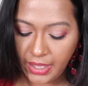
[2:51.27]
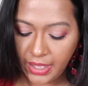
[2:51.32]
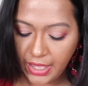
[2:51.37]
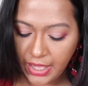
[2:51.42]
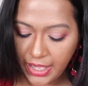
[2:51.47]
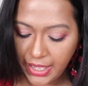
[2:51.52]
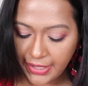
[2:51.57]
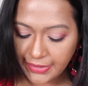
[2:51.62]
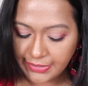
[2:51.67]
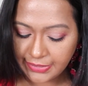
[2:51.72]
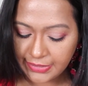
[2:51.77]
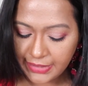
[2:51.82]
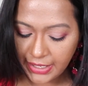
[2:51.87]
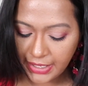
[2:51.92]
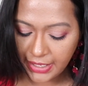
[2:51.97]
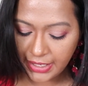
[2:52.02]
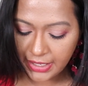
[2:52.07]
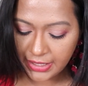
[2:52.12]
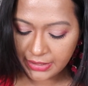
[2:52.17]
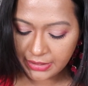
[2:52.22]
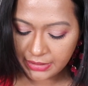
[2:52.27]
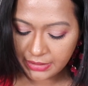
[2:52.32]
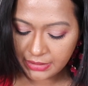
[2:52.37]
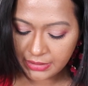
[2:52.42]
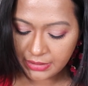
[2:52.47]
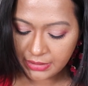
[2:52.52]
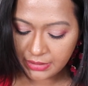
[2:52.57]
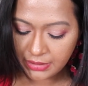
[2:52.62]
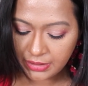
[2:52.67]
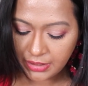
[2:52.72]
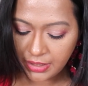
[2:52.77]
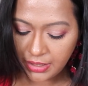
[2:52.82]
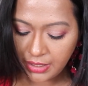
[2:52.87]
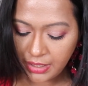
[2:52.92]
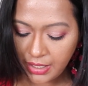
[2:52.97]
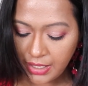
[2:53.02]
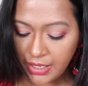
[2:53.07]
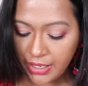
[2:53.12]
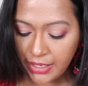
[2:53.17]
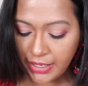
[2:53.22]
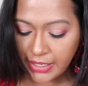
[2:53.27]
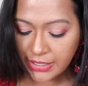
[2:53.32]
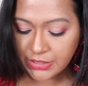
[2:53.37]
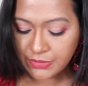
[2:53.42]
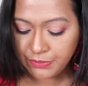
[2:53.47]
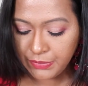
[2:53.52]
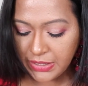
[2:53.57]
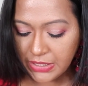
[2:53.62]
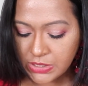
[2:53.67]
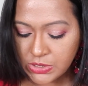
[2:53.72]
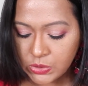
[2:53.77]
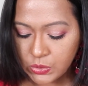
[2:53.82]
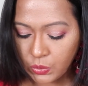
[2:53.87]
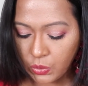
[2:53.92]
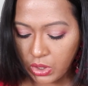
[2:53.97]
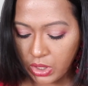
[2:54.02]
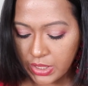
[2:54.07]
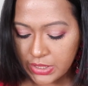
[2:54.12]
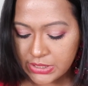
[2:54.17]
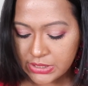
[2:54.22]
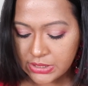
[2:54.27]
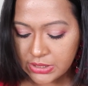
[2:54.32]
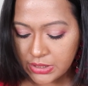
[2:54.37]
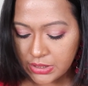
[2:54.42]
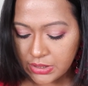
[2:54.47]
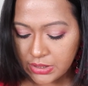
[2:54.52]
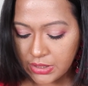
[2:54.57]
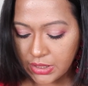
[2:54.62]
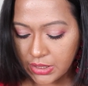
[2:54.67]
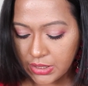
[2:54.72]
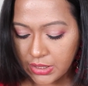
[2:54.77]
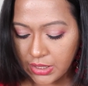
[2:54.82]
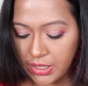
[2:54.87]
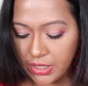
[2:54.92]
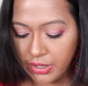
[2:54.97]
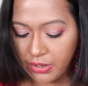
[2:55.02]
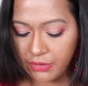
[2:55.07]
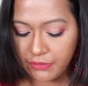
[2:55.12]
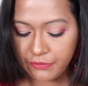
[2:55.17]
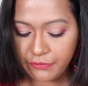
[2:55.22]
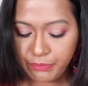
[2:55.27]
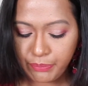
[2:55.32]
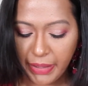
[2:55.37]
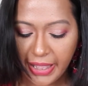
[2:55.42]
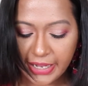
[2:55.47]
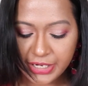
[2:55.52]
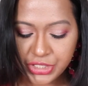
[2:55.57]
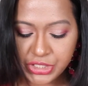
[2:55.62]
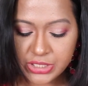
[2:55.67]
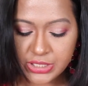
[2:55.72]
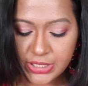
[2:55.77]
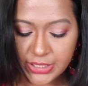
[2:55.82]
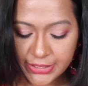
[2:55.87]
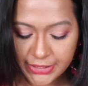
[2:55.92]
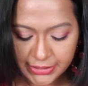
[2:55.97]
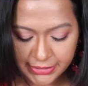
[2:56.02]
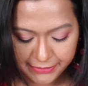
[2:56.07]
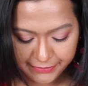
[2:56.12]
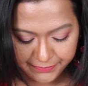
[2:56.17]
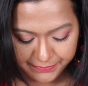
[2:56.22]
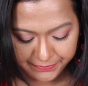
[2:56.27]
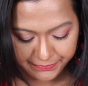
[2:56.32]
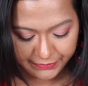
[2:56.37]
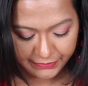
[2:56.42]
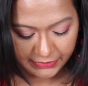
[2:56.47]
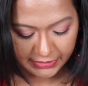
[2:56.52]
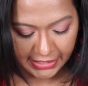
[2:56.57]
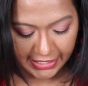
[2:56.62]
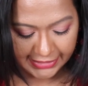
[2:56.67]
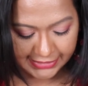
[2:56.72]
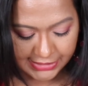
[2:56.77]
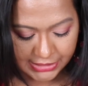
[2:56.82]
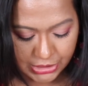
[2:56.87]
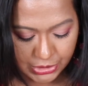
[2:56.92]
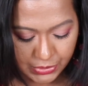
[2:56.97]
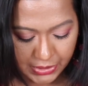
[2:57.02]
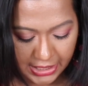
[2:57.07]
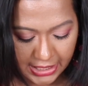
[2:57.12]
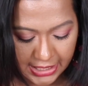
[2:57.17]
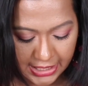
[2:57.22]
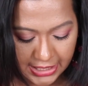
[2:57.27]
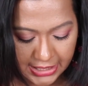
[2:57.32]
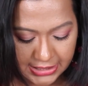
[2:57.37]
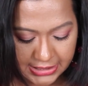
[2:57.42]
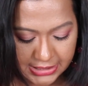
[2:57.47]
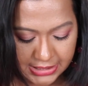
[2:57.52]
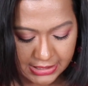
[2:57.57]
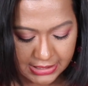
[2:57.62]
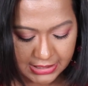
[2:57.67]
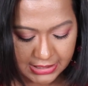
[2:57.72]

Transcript: And then let me swatch the Color of Passion next to it.